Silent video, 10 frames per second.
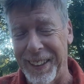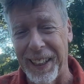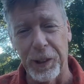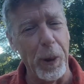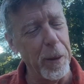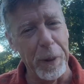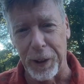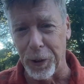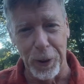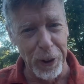That's why the
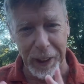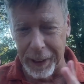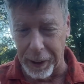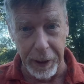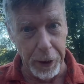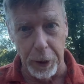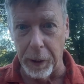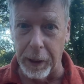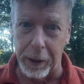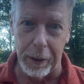pictures look like they do,
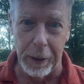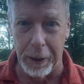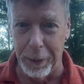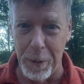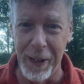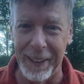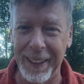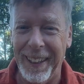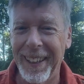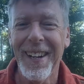actually.
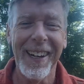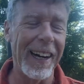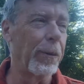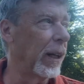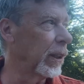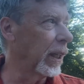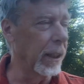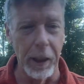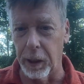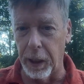I'd rather get
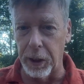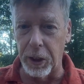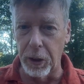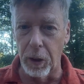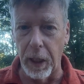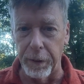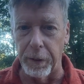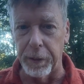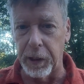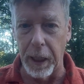a nice still life
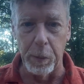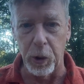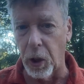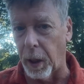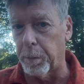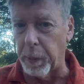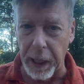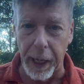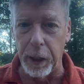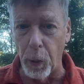of a tabletop. But
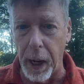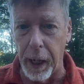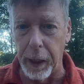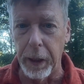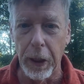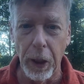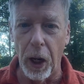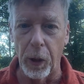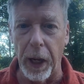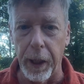anyway,
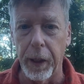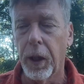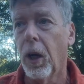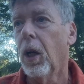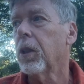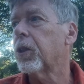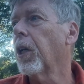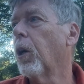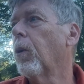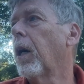okay.
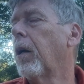So